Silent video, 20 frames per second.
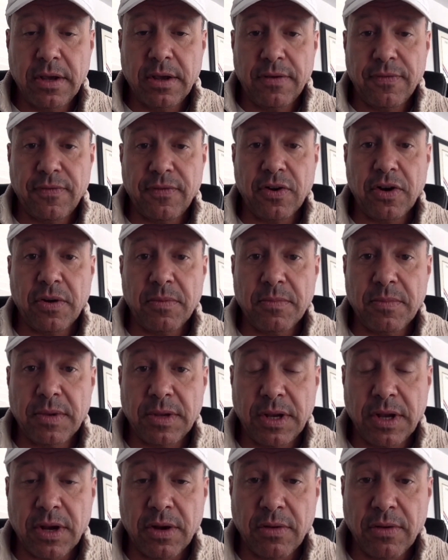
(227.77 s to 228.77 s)
from
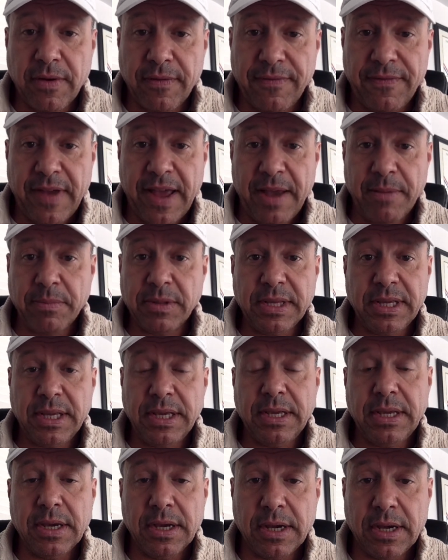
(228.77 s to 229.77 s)
you know a
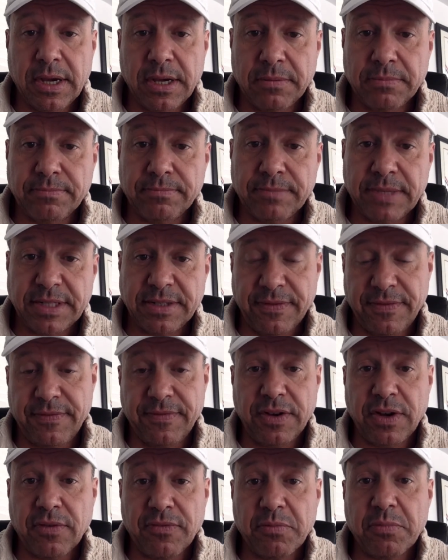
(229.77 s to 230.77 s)
family um, as a
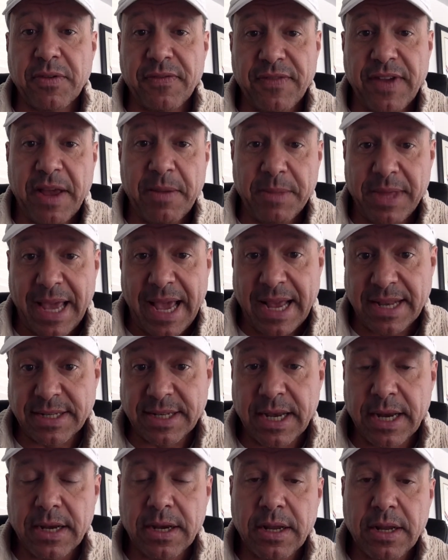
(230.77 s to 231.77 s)
you know from a family
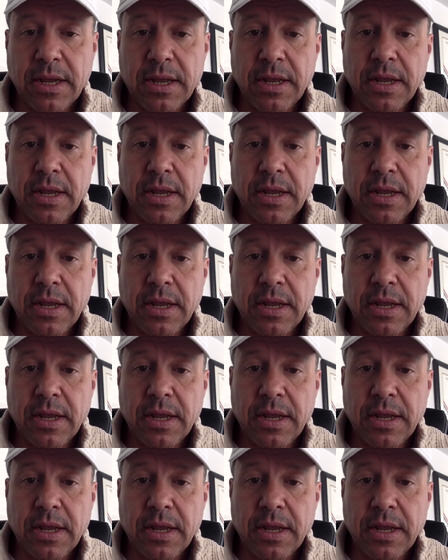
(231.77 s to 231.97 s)
asset.